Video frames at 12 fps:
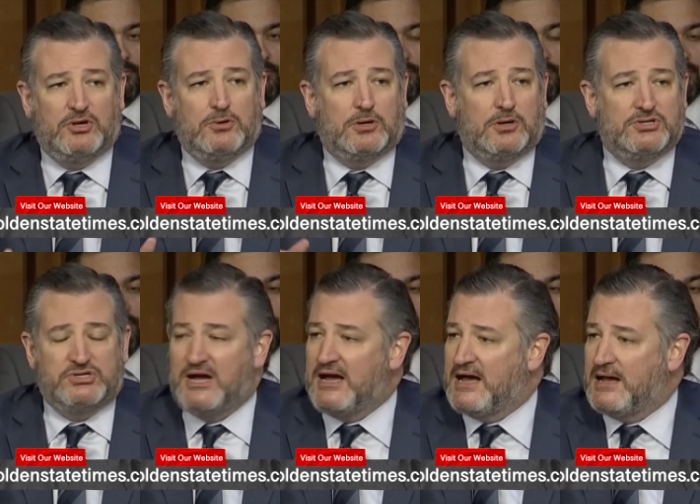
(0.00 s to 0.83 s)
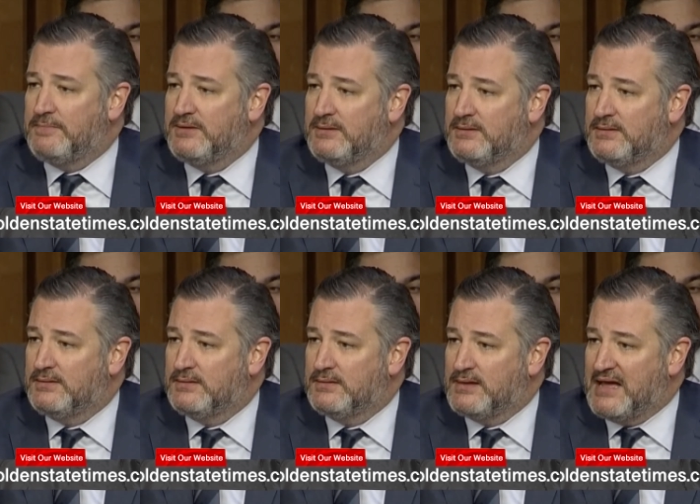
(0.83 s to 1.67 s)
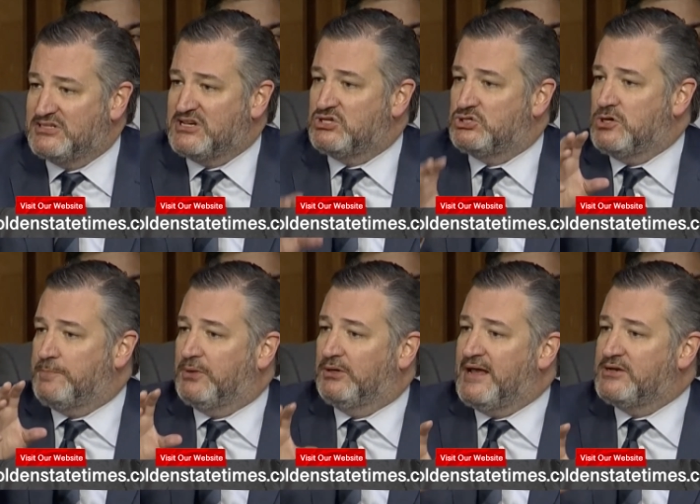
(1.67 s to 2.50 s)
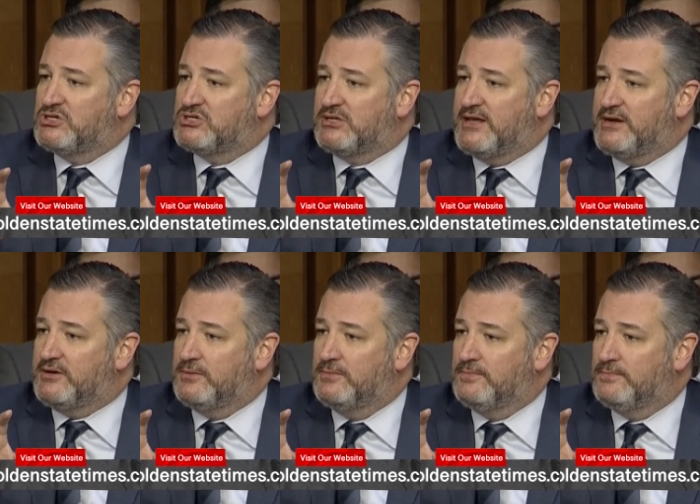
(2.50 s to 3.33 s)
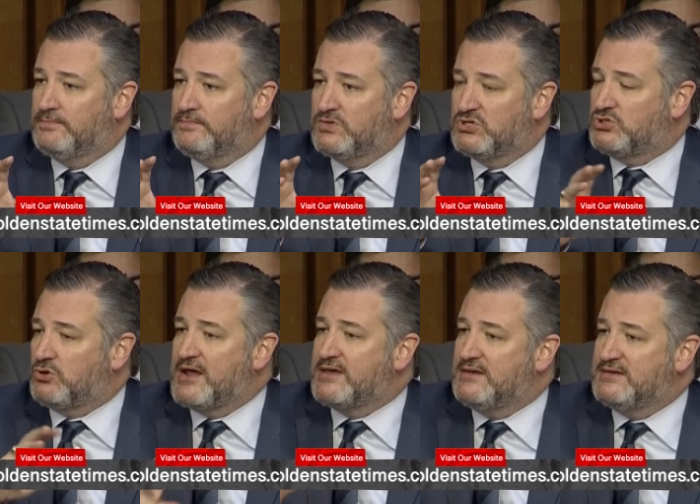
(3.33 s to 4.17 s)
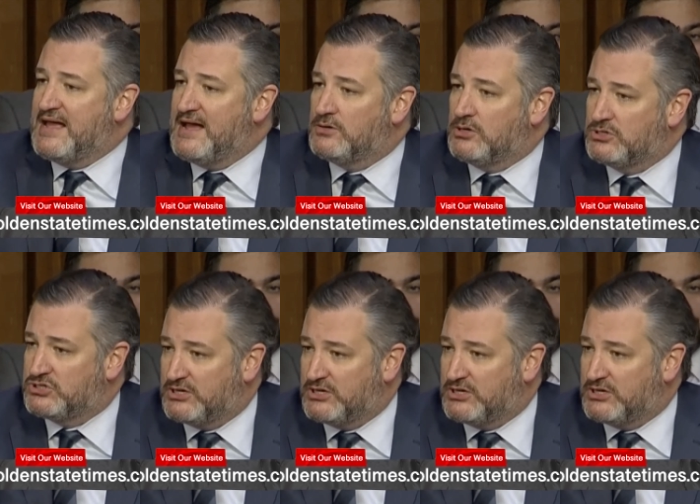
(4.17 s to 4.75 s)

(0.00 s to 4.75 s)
view her job as a super legislator striking down all